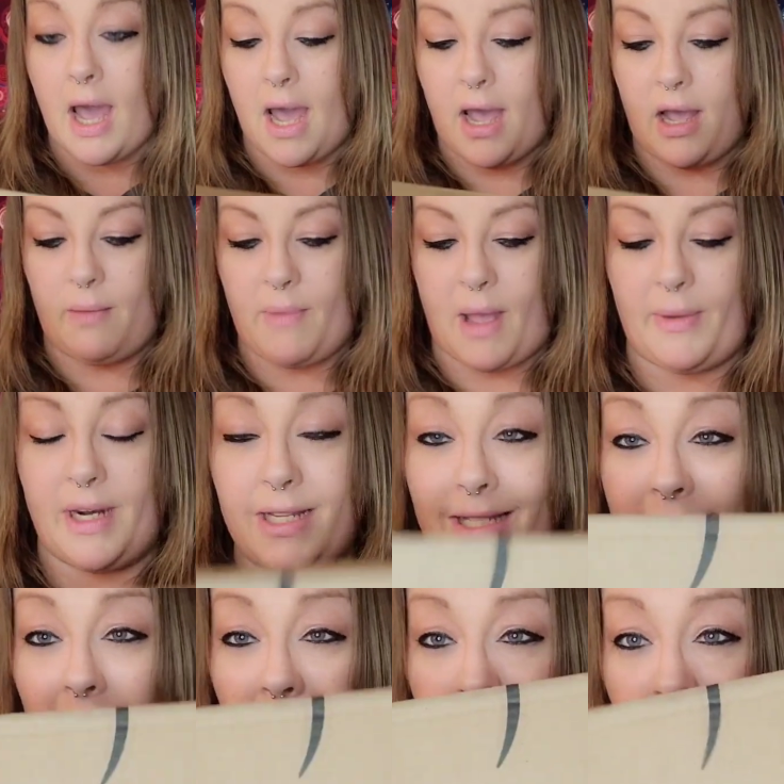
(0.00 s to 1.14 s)
I'm going to
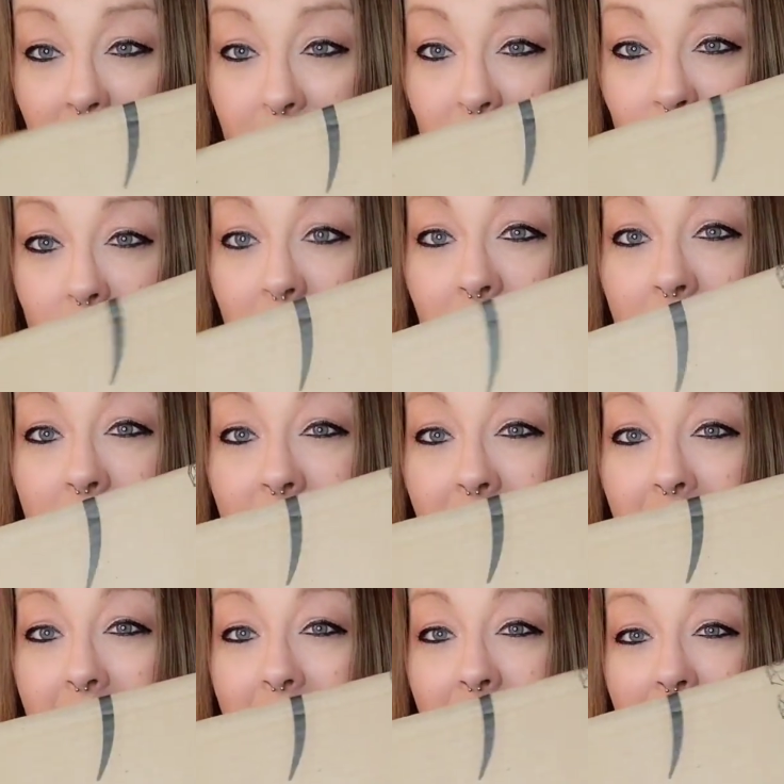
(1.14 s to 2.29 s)
save this one because I
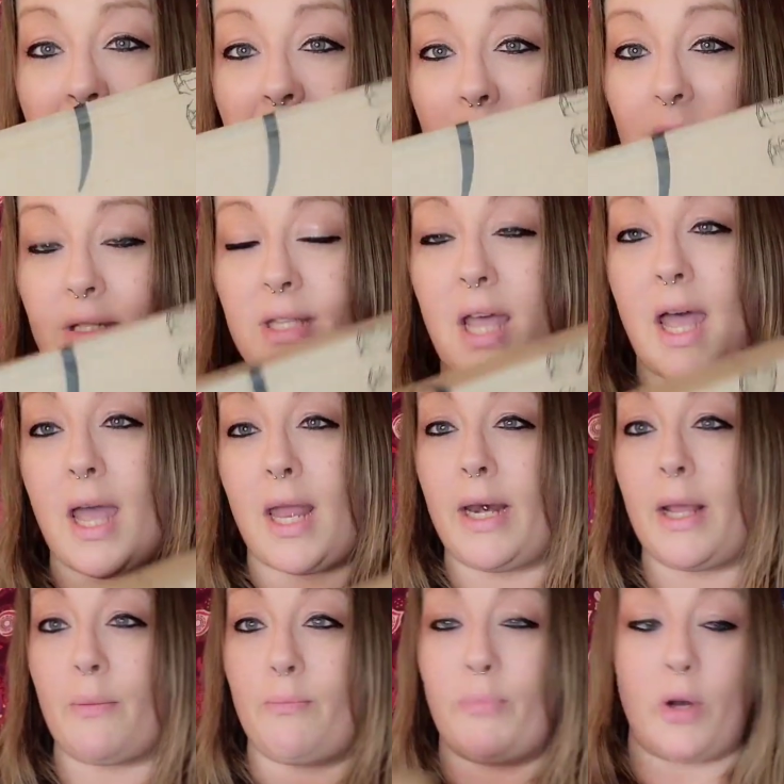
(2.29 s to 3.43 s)
got an
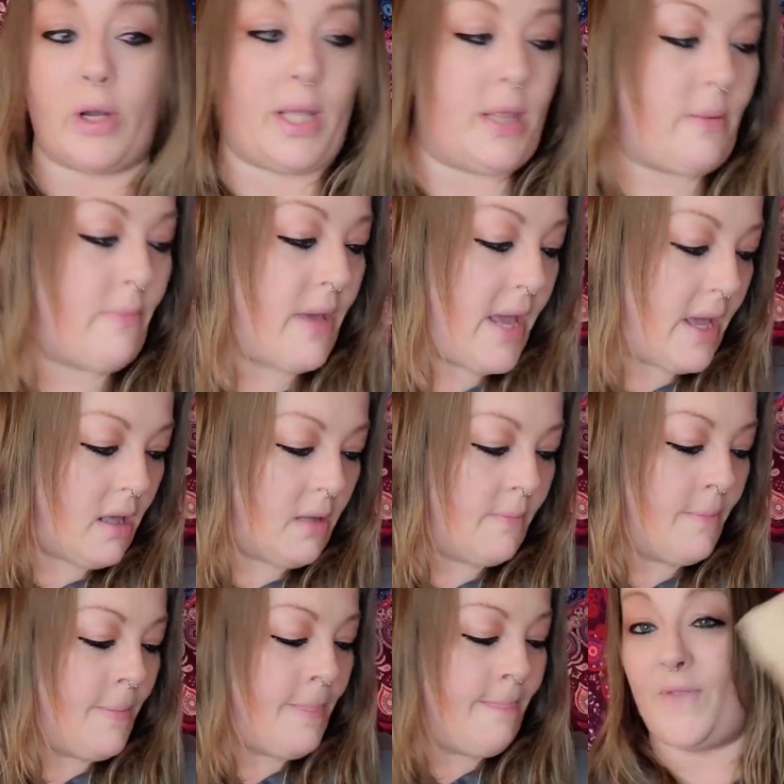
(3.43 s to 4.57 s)
Amazon book in the mail.
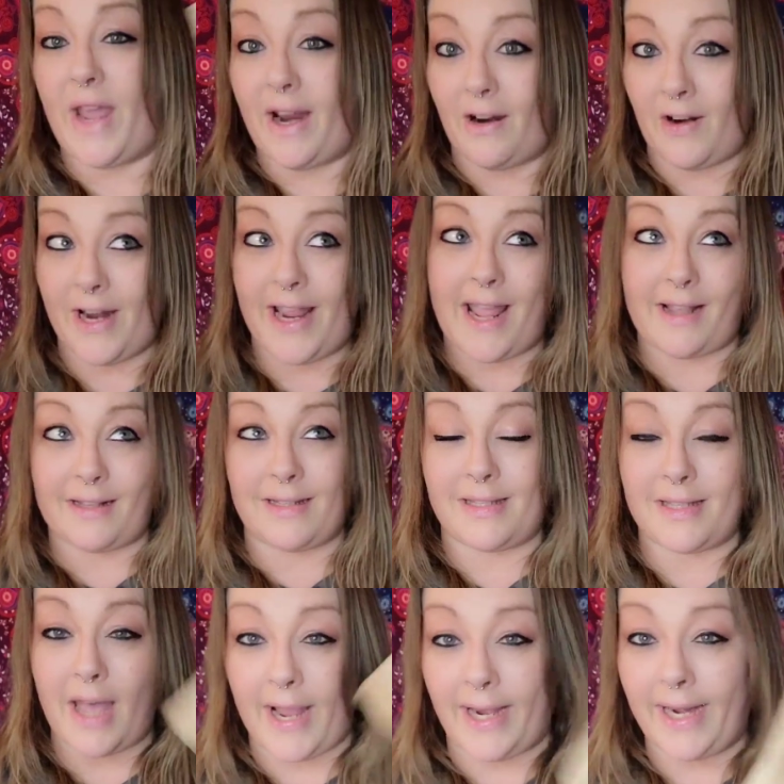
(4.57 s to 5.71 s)
Very
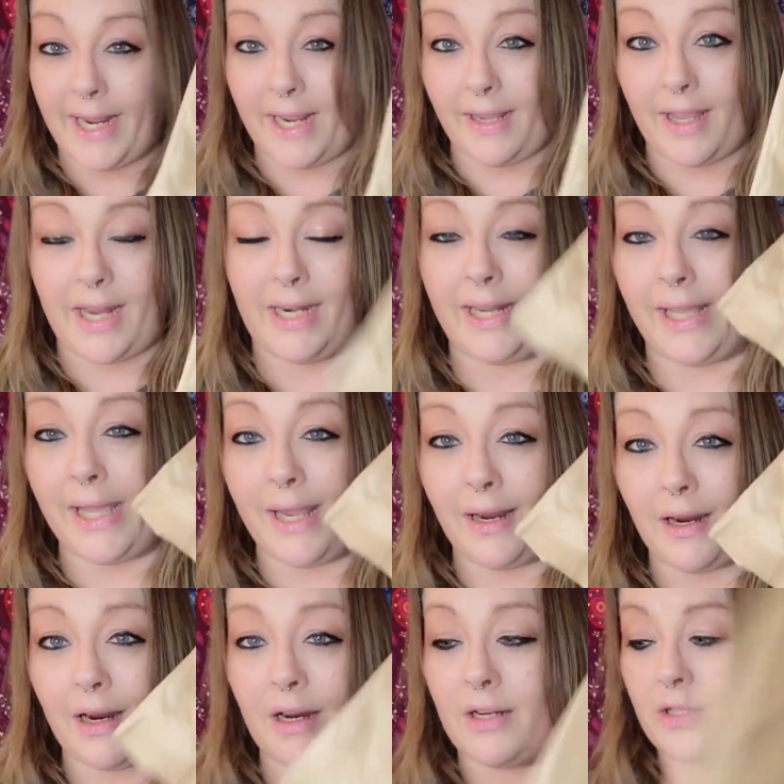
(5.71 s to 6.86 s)
exciting in
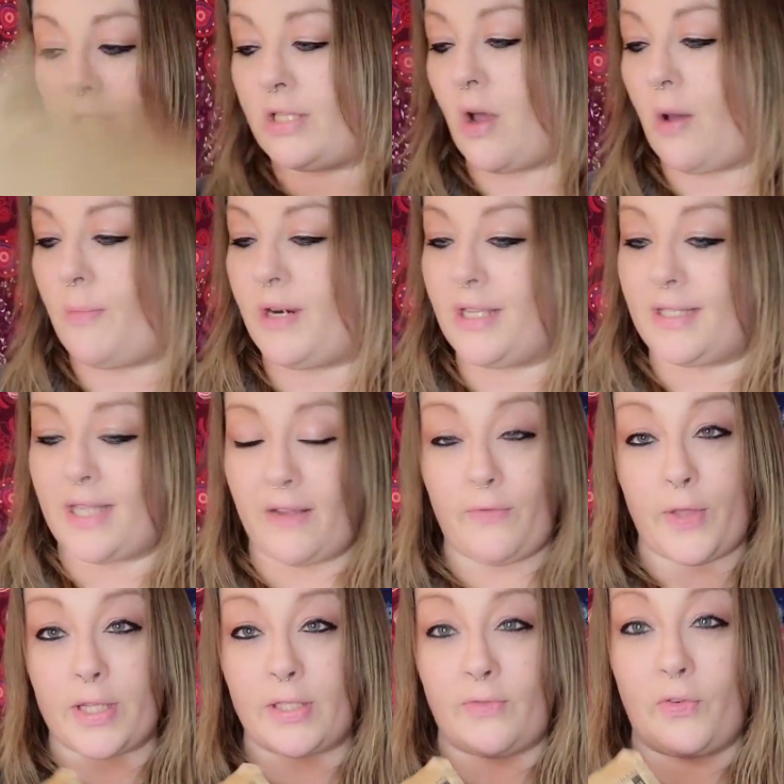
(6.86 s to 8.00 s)
here. So I'm going to save
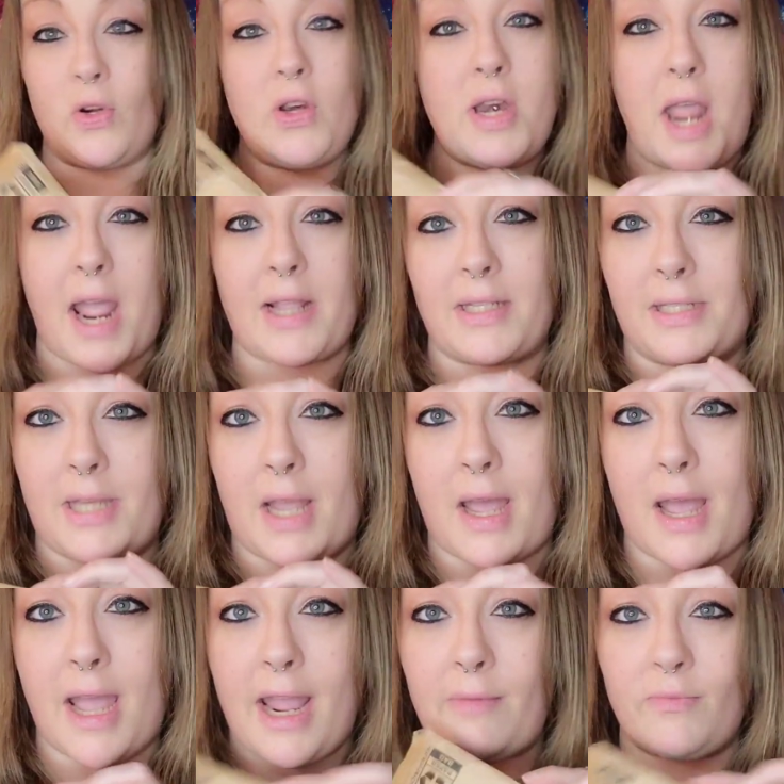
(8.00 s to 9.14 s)
this for next
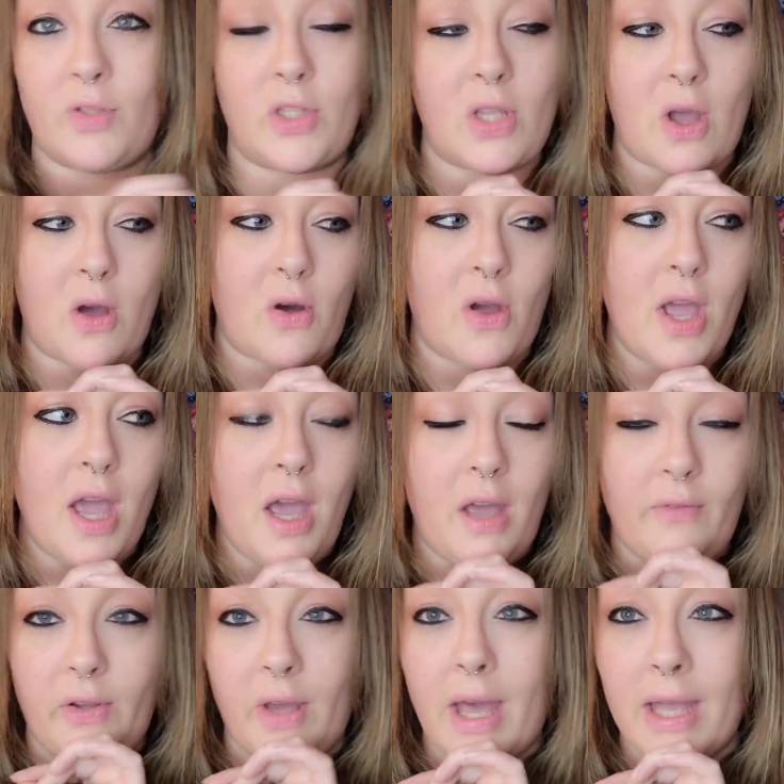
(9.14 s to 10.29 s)
time. So
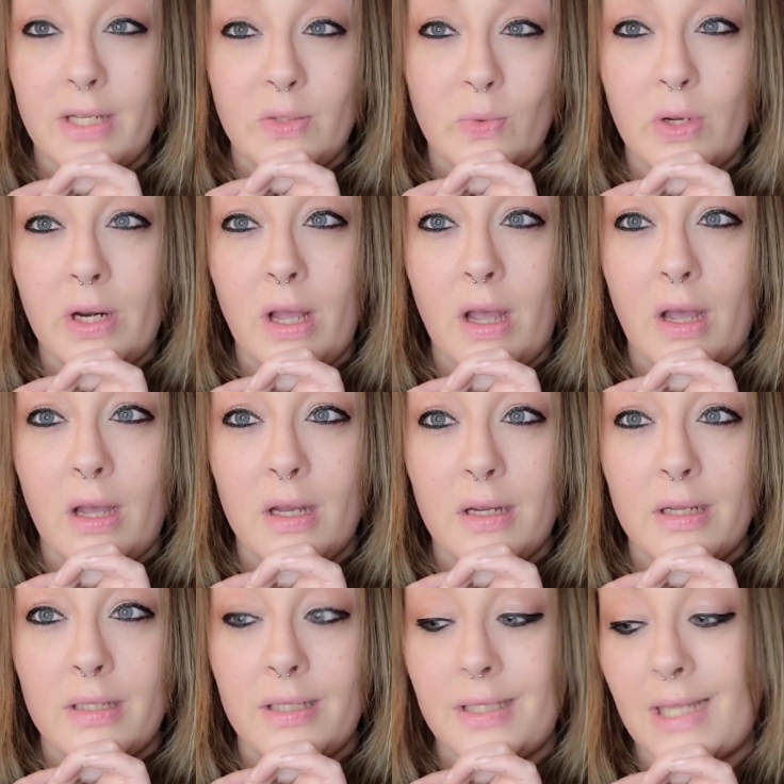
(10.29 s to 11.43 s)
if you guys want to
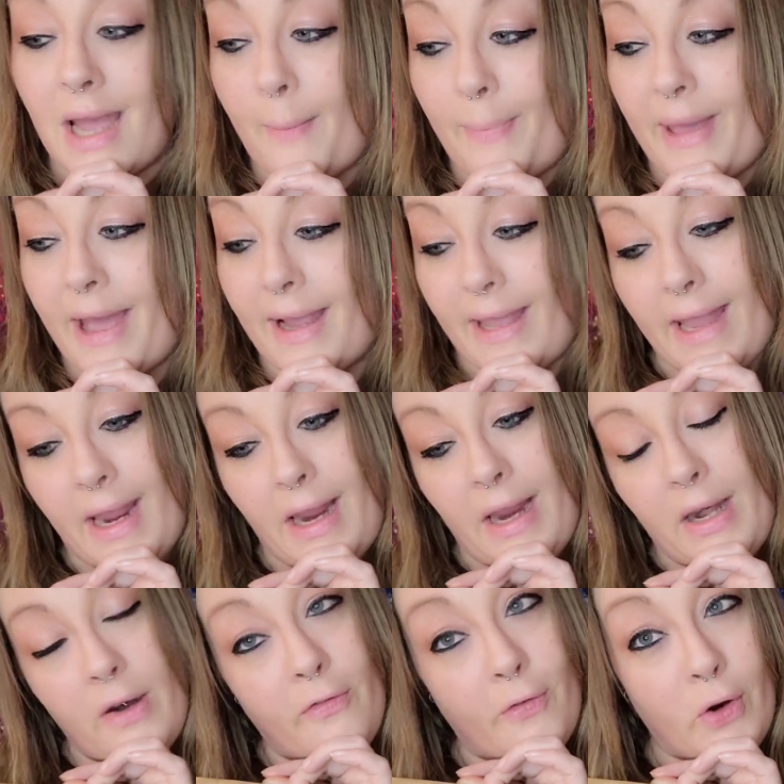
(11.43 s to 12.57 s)
stop back
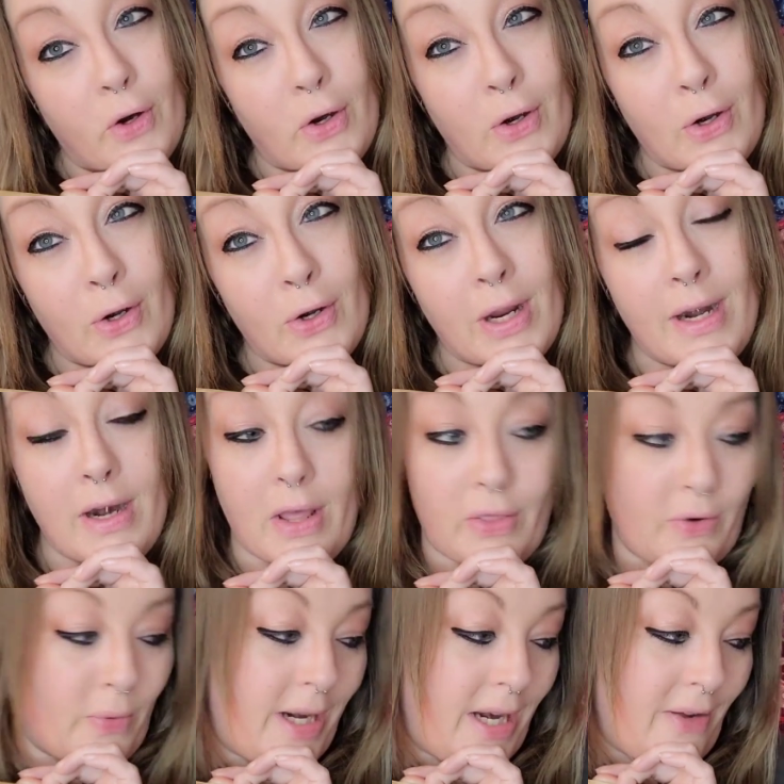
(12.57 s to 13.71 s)
in for
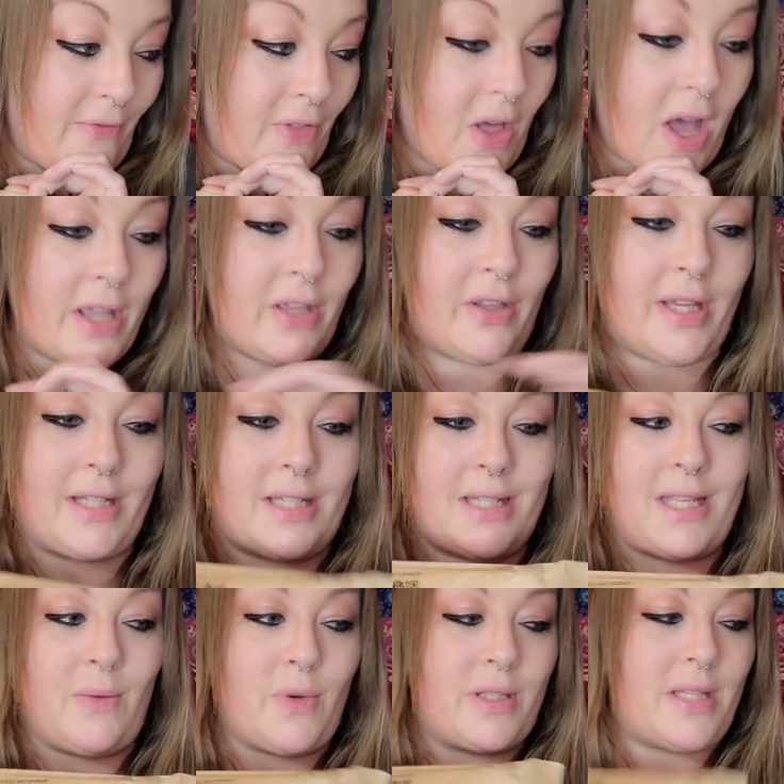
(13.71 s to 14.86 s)
another reading vlog, you'll get to
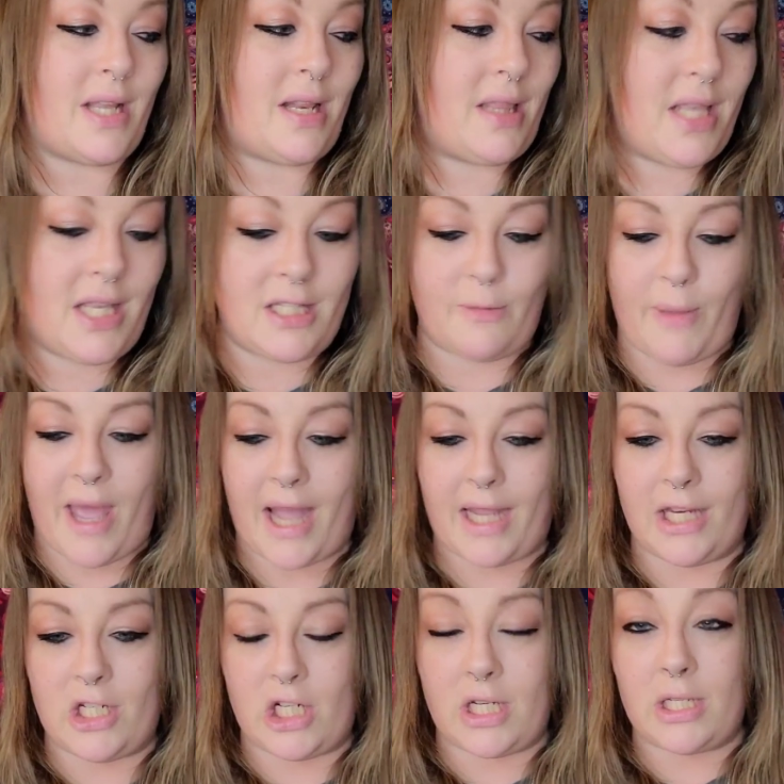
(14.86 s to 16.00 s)
see what's in these
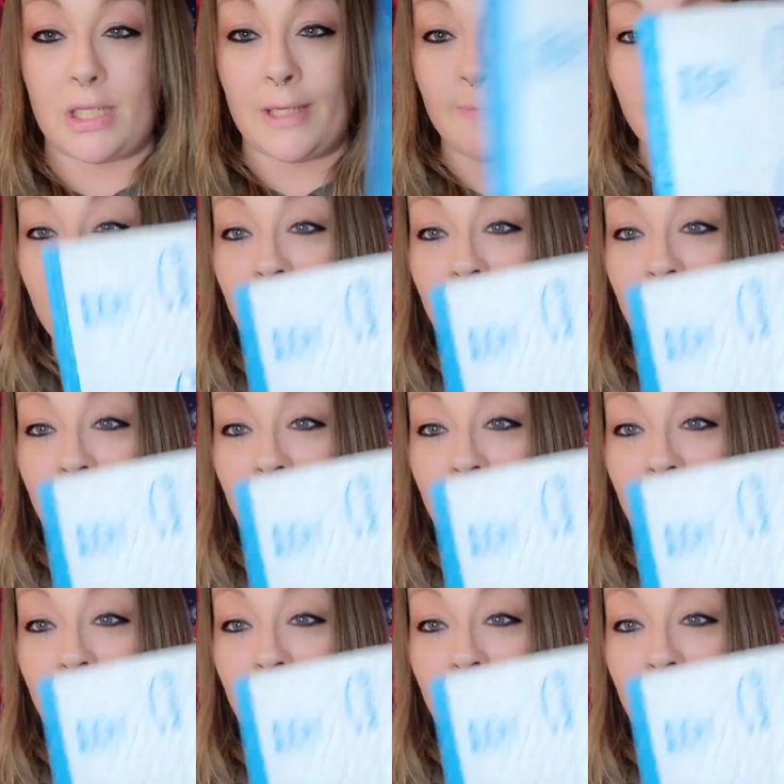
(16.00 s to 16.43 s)
packages.